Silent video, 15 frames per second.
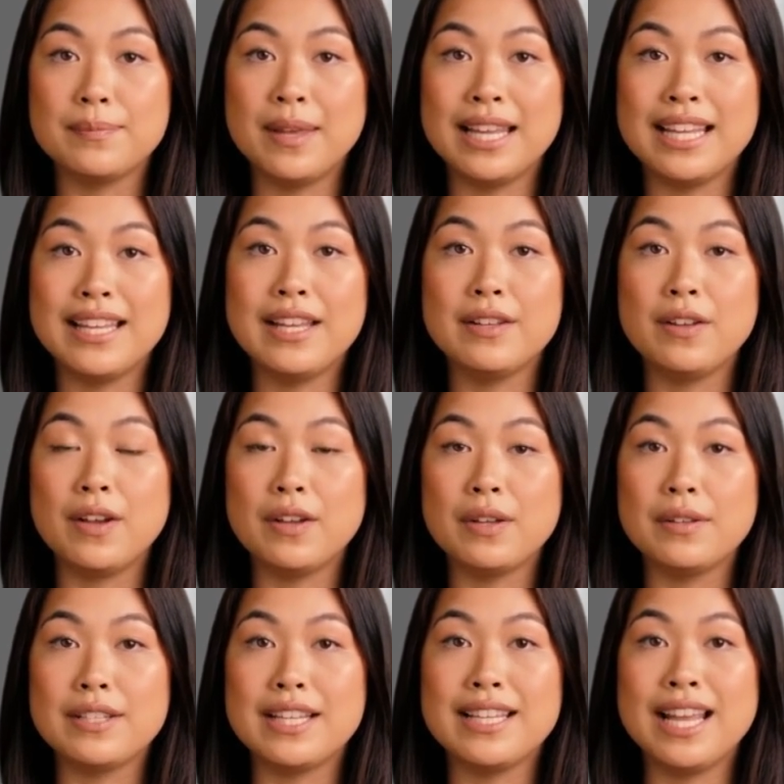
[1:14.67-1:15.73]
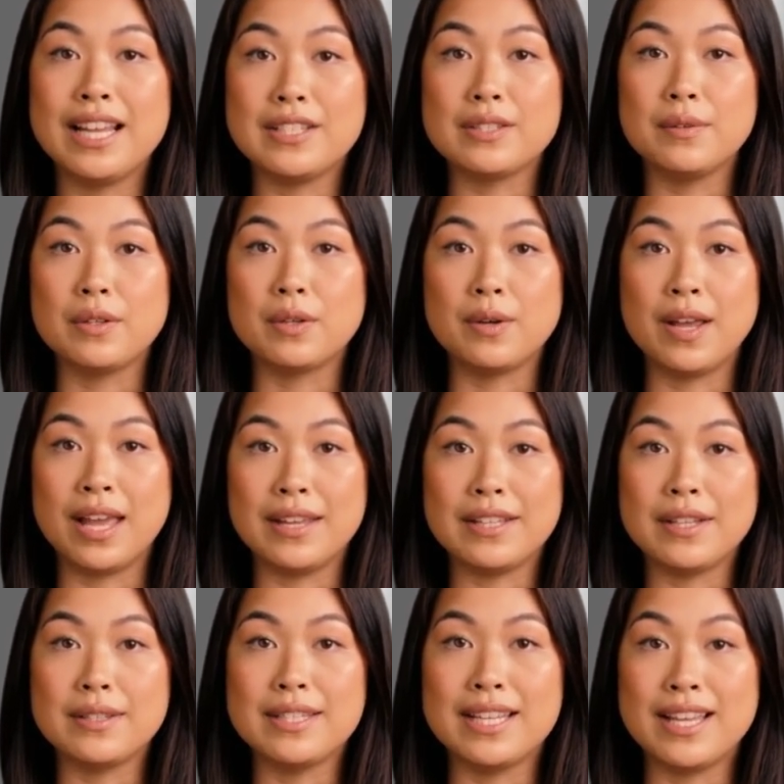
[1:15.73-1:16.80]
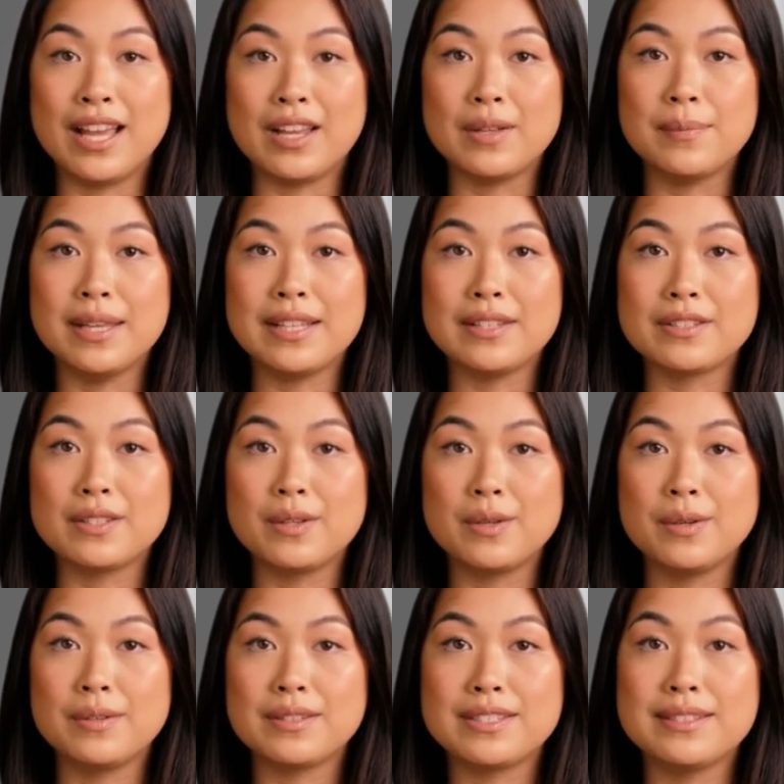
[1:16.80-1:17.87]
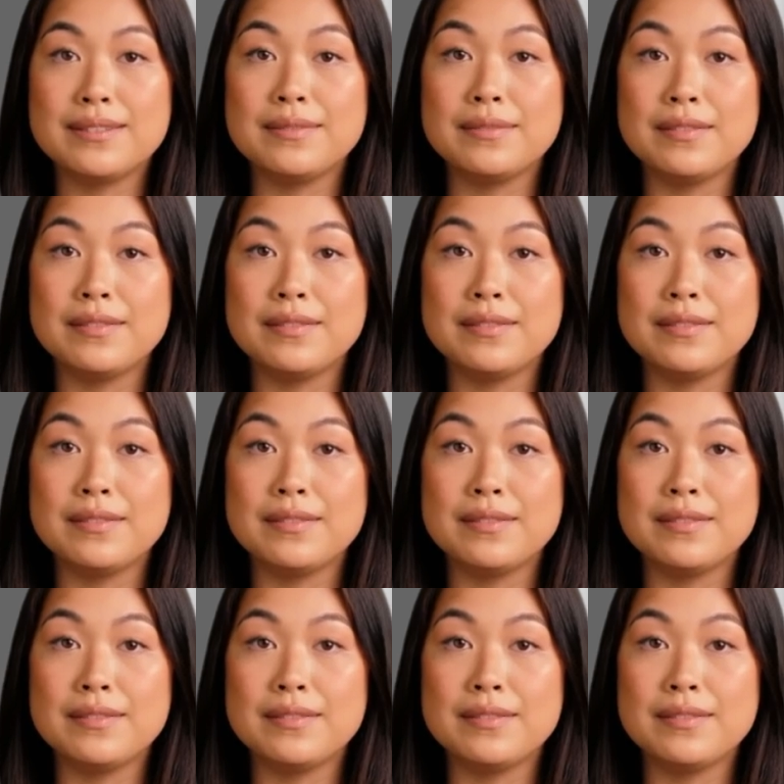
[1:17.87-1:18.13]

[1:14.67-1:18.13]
making it harder to guess or crack using automated tools.